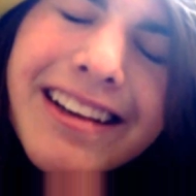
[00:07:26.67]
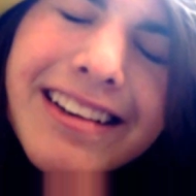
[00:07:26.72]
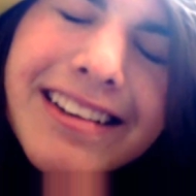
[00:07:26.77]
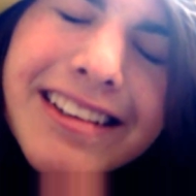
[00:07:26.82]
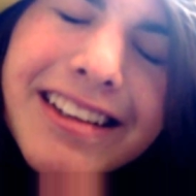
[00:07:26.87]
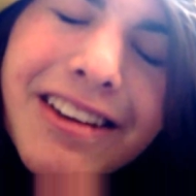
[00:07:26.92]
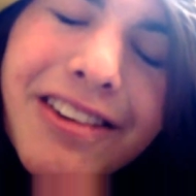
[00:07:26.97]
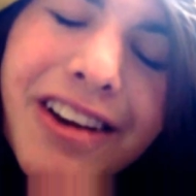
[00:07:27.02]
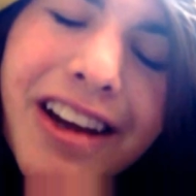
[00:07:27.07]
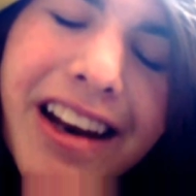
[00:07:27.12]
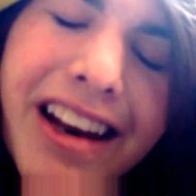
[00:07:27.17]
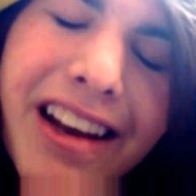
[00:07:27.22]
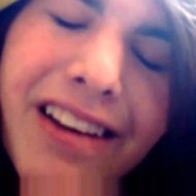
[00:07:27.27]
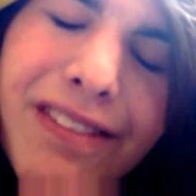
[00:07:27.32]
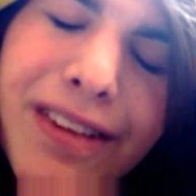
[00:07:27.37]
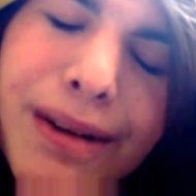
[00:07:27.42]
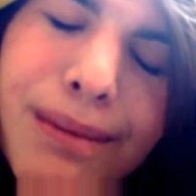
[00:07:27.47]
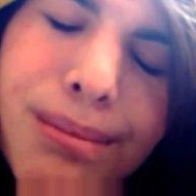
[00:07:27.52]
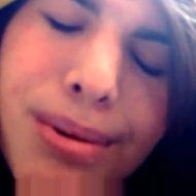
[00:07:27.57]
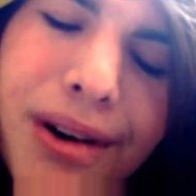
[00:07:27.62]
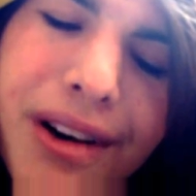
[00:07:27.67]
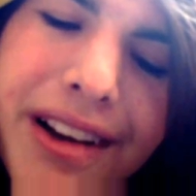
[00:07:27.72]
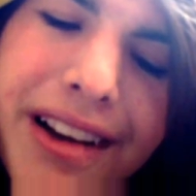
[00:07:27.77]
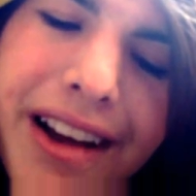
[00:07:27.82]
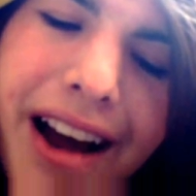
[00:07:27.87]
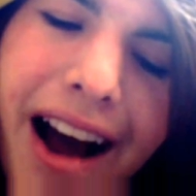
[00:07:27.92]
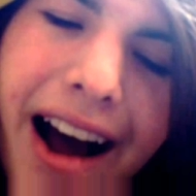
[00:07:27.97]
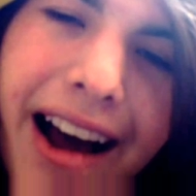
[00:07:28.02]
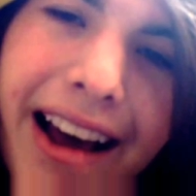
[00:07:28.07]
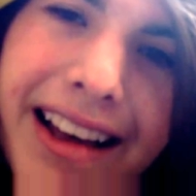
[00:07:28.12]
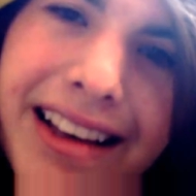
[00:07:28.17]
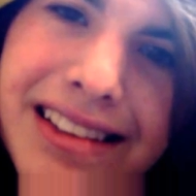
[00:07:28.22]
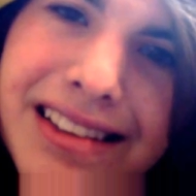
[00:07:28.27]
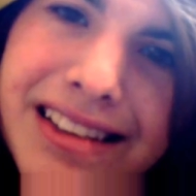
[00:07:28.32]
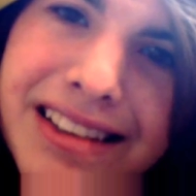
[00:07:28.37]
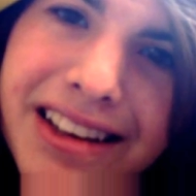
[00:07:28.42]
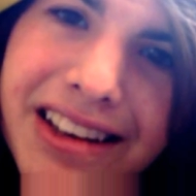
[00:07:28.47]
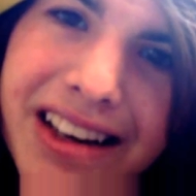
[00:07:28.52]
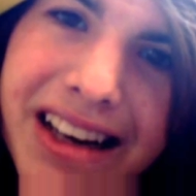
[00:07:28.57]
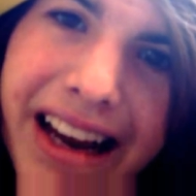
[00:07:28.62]
you could even put ice
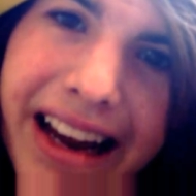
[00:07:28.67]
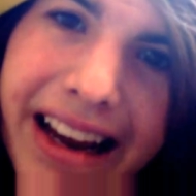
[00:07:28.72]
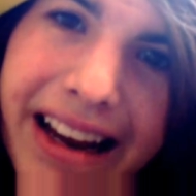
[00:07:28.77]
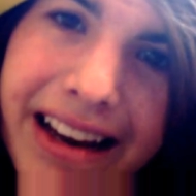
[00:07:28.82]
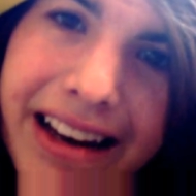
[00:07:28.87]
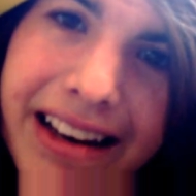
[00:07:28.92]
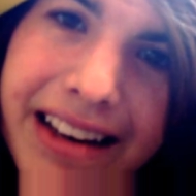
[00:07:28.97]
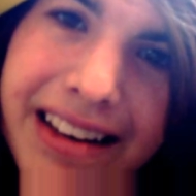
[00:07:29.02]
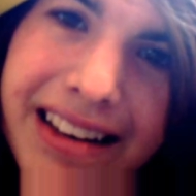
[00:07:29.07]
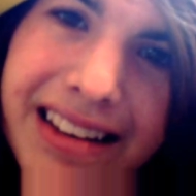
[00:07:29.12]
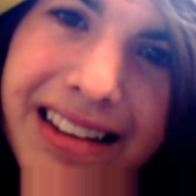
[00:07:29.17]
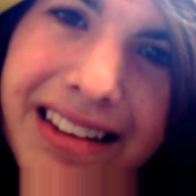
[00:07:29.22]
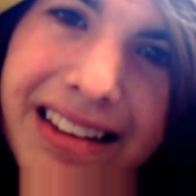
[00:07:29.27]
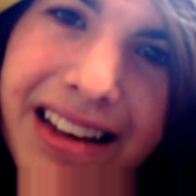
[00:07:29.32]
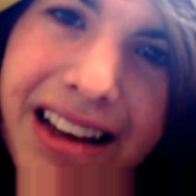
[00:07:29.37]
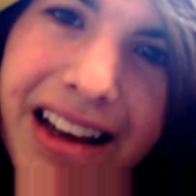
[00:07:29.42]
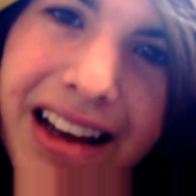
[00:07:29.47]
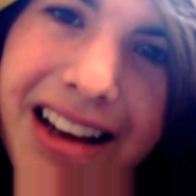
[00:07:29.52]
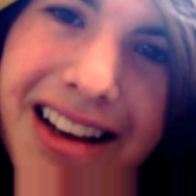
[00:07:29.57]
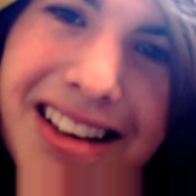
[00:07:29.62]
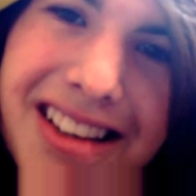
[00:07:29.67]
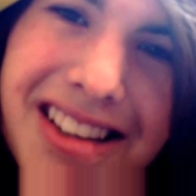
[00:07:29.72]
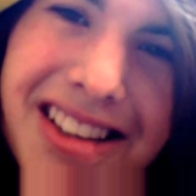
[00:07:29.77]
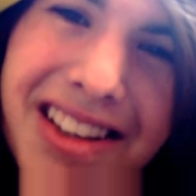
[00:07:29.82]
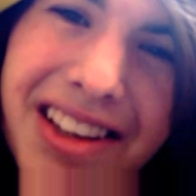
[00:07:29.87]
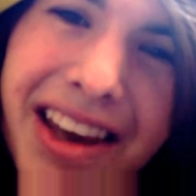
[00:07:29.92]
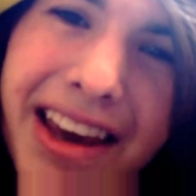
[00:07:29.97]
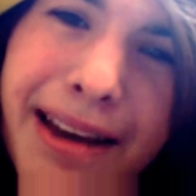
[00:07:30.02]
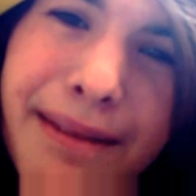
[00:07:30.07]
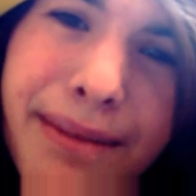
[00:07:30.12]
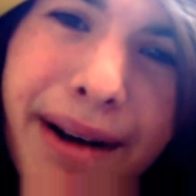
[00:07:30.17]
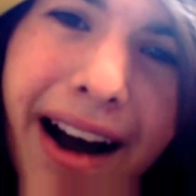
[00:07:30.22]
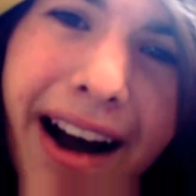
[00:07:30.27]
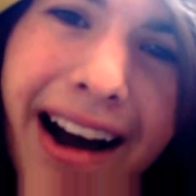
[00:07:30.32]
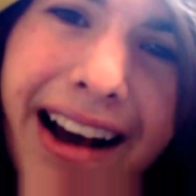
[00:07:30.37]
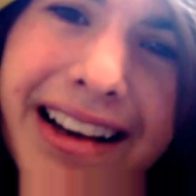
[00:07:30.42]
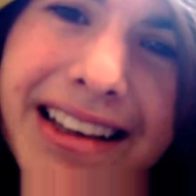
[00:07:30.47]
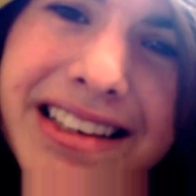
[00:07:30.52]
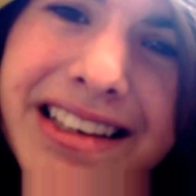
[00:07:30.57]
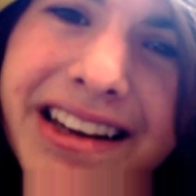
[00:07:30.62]
in your hand. Just keep
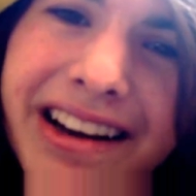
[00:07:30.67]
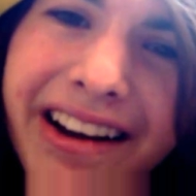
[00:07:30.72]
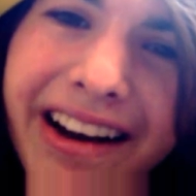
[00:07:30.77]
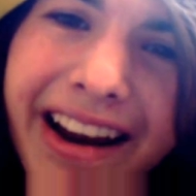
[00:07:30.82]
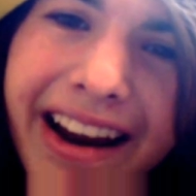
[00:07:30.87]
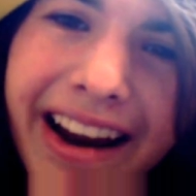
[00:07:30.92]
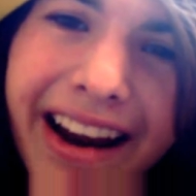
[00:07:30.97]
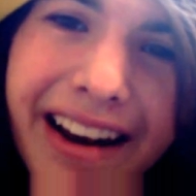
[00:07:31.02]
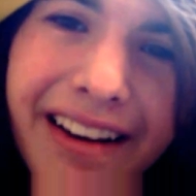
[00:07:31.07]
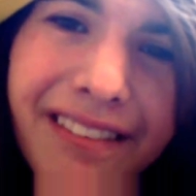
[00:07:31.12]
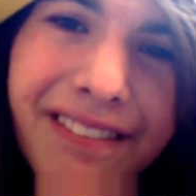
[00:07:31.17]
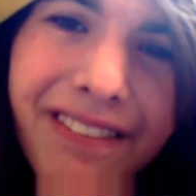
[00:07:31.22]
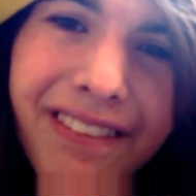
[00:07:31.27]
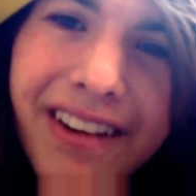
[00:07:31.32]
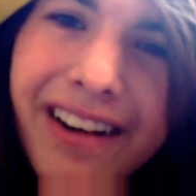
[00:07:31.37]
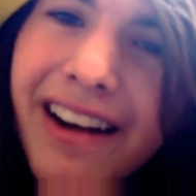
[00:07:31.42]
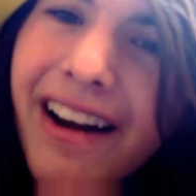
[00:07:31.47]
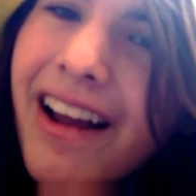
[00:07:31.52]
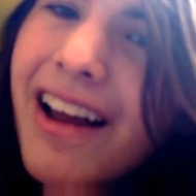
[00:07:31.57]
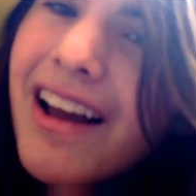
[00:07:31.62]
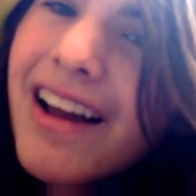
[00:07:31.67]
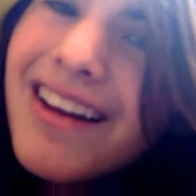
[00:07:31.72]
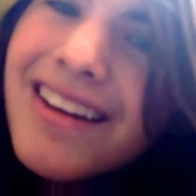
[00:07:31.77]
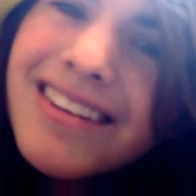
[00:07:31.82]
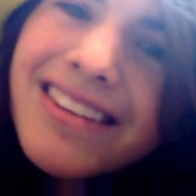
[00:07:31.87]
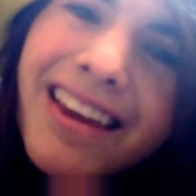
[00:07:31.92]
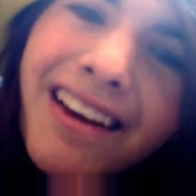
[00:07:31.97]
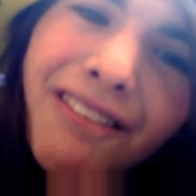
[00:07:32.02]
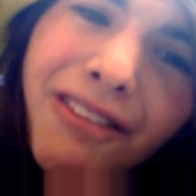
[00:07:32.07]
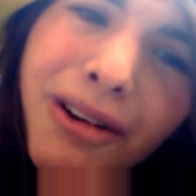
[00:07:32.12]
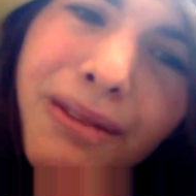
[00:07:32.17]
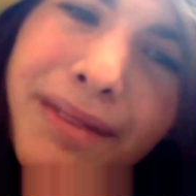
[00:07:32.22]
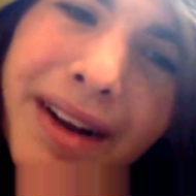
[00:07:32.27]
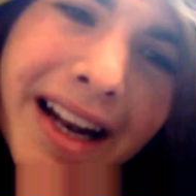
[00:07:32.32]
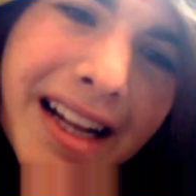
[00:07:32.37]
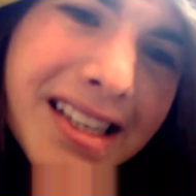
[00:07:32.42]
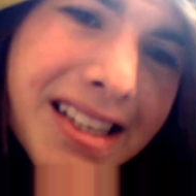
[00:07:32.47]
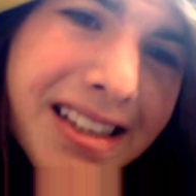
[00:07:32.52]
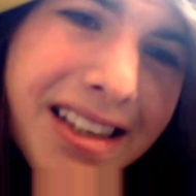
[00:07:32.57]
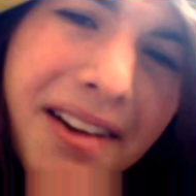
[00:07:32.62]
ice in your hand for several
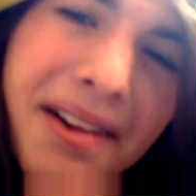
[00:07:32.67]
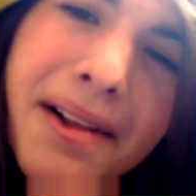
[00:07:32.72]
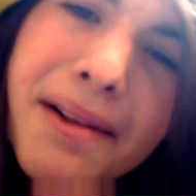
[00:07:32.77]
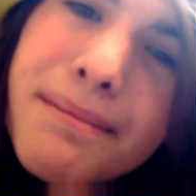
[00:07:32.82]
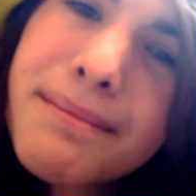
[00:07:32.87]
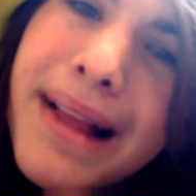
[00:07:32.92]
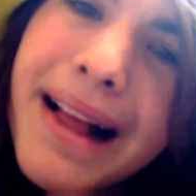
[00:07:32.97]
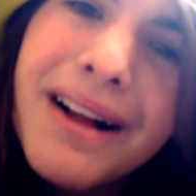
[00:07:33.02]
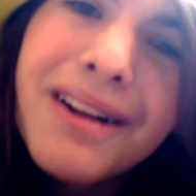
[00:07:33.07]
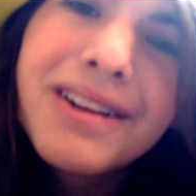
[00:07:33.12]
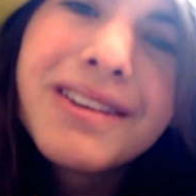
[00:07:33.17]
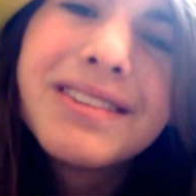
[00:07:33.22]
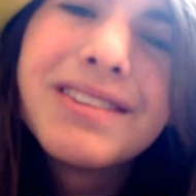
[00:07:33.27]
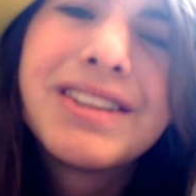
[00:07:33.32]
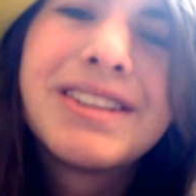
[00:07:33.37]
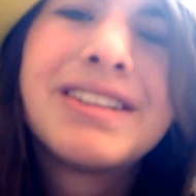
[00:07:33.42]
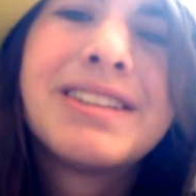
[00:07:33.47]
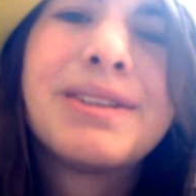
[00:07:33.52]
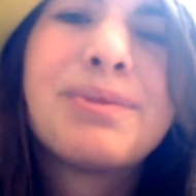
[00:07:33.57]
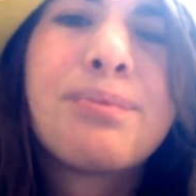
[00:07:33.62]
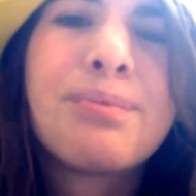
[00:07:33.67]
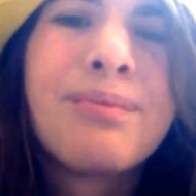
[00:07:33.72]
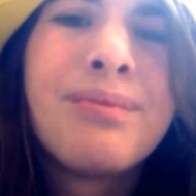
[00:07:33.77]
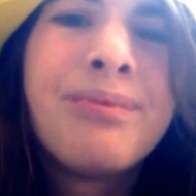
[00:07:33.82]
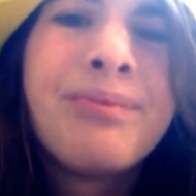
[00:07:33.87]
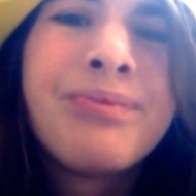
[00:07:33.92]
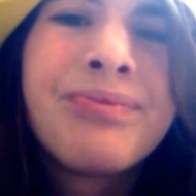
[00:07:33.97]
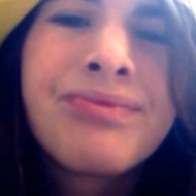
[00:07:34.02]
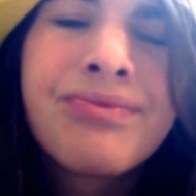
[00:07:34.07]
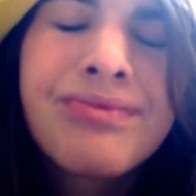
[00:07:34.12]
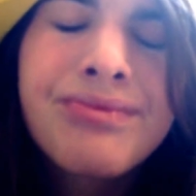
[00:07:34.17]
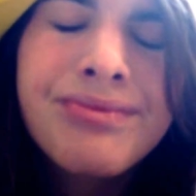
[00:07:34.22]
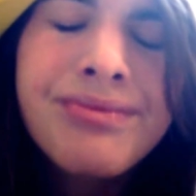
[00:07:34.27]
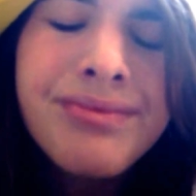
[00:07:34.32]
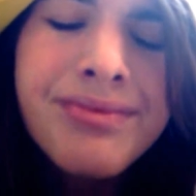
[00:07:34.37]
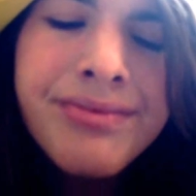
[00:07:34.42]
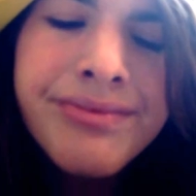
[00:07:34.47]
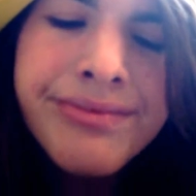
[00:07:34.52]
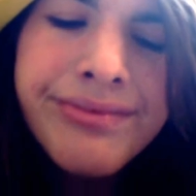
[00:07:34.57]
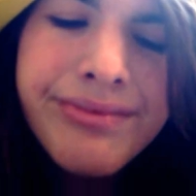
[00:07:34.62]
minutes until it melts.
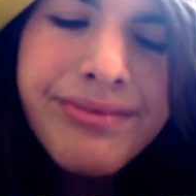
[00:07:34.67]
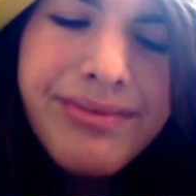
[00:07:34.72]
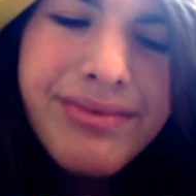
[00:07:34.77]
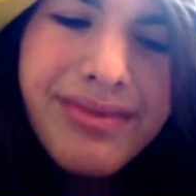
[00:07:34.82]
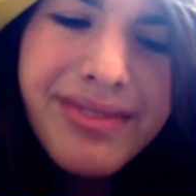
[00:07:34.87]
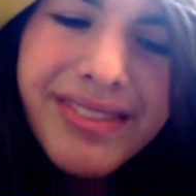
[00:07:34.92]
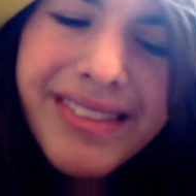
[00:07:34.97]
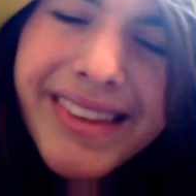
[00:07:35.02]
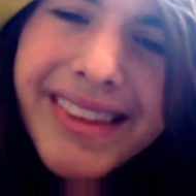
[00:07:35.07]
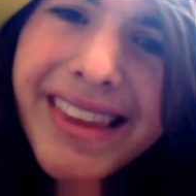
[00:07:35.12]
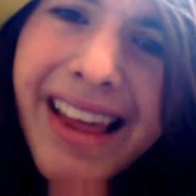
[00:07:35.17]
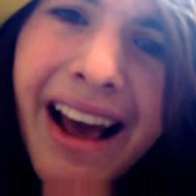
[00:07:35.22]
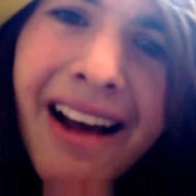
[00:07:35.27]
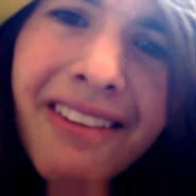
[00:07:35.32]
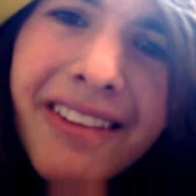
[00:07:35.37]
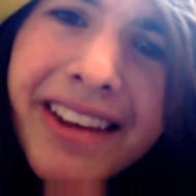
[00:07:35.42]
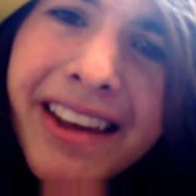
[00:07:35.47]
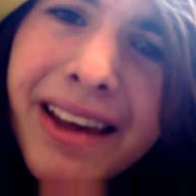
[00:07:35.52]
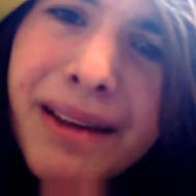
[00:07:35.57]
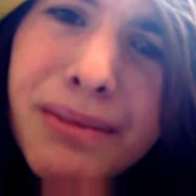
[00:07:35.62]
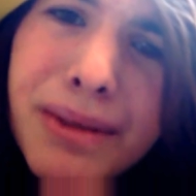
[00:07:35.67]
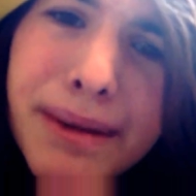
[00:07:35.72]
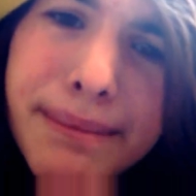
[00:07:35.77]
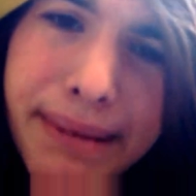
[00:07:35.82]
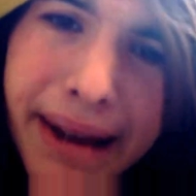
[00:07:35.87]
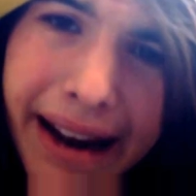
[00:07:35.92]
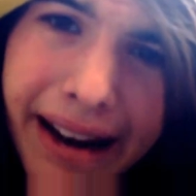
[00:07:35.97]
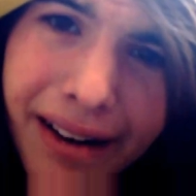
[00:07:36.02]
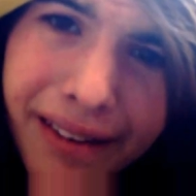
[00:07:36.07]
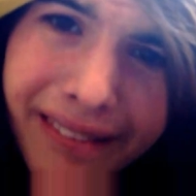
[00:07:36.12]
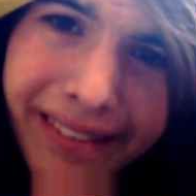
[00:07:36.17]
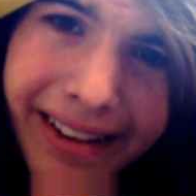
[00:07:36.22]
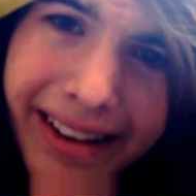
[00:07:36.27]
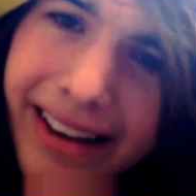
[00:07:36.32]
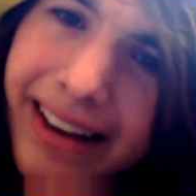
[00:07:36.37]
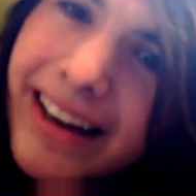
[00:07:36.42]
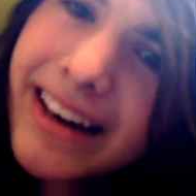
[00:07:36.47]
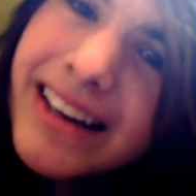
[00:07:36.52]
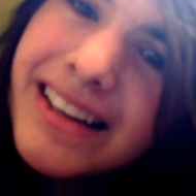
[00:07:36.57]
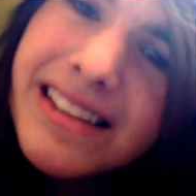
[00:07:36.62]
That'll keep the pain away,
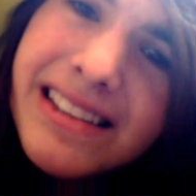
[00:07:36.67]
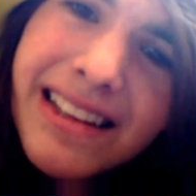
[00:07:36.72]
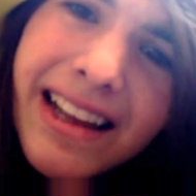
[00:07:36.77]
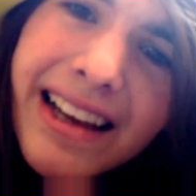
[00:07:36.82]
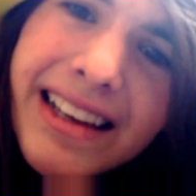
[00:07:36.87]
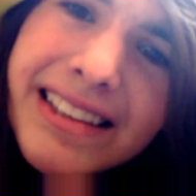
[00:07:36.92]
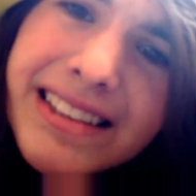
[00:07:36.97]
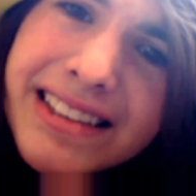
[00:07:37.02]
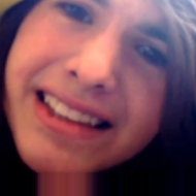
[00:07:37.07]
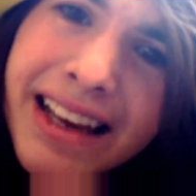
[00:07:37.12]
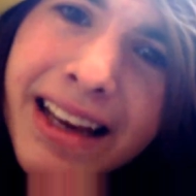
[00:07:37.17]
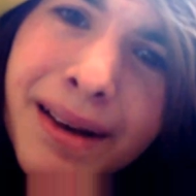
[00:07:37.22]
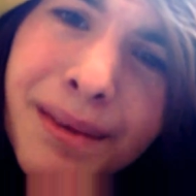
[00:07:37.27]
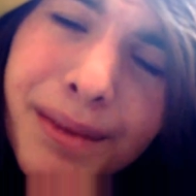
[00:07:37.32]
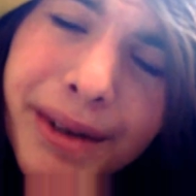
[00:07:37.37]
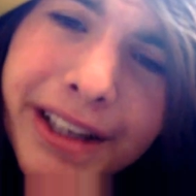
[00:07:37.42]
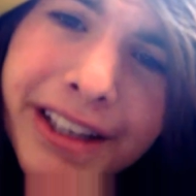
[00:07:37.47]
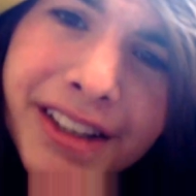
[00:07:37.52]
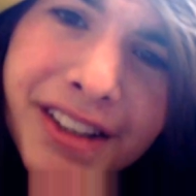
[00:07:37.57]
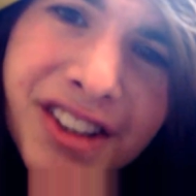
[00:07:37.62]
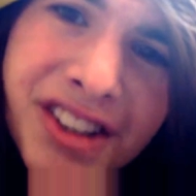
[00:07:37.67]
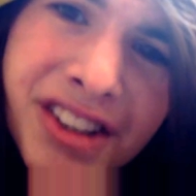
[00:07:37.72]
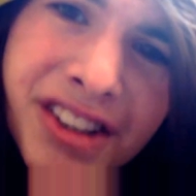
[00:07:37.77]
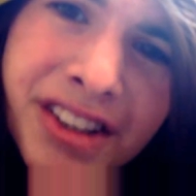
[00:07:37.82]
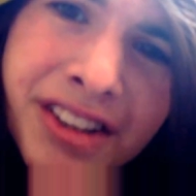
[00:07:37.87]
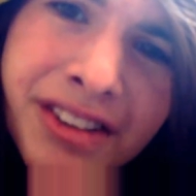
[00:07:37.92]
and it's less damage.